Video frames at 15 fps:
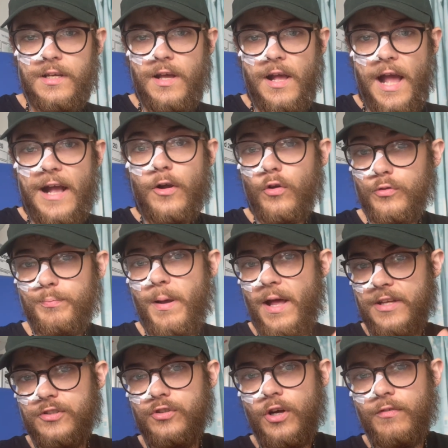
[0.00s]
I got
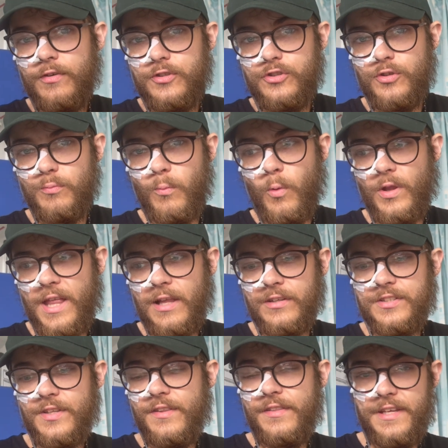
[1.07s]
passed over to someone
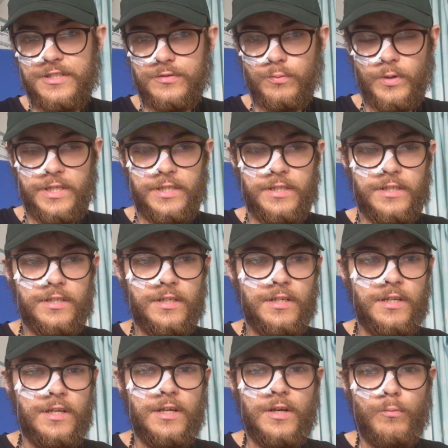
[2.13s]
else this week,
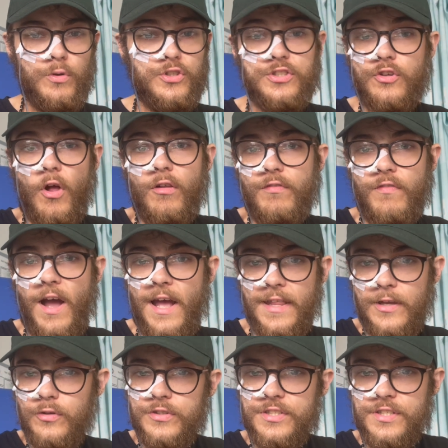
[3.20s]
which is all fine.
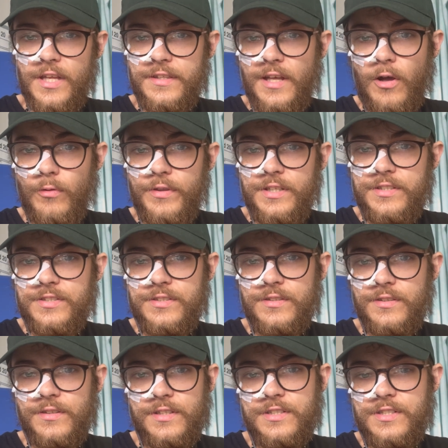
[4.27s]
I understand how the
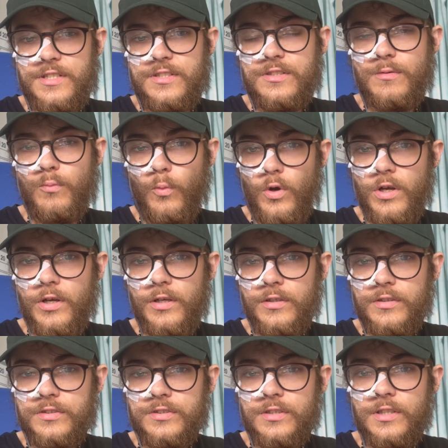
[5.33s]
system
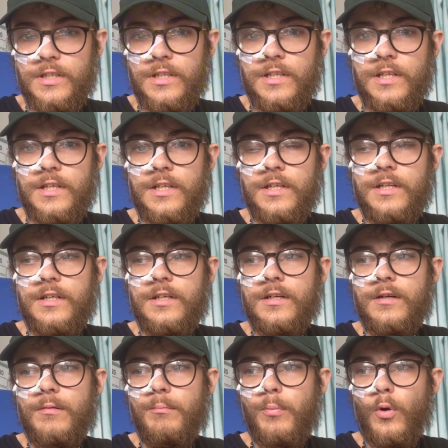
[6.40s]
works,
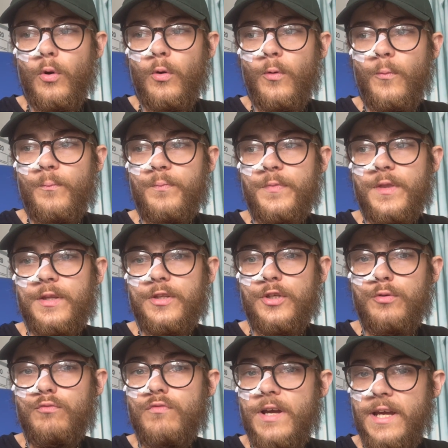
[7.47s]
but
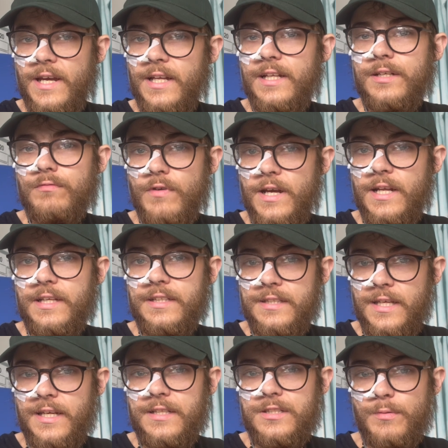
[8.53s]
you really, really
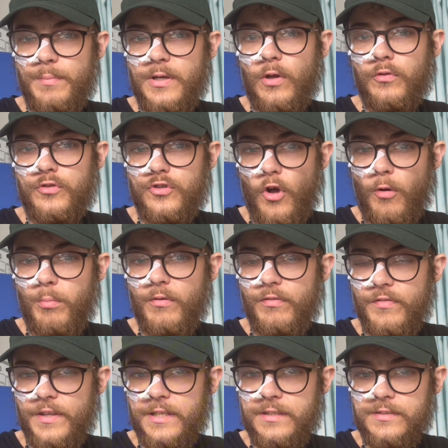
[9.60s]
need to be on top of
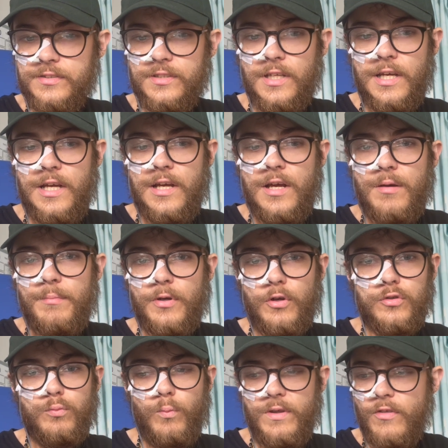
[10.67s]
things,
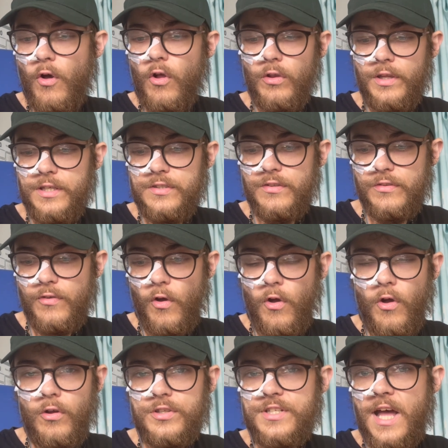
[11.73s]
because with all these
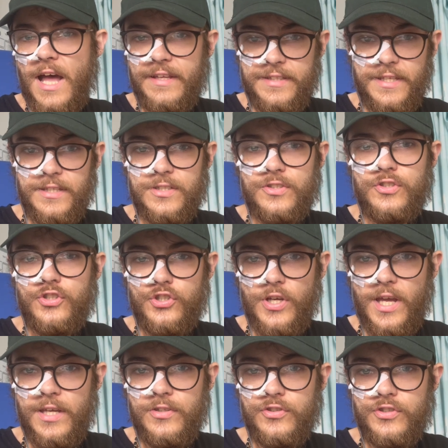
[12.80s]
thoughts, ideas,
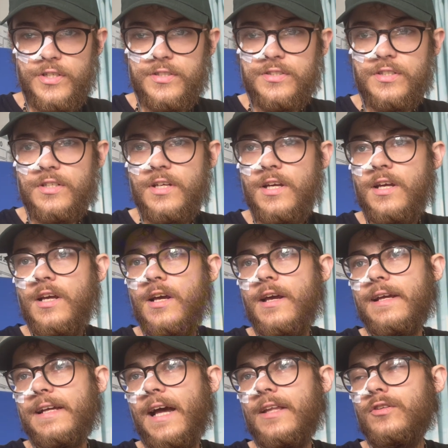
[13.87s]
changes
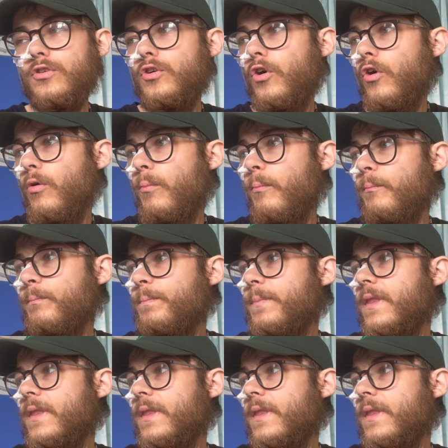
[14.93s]
can come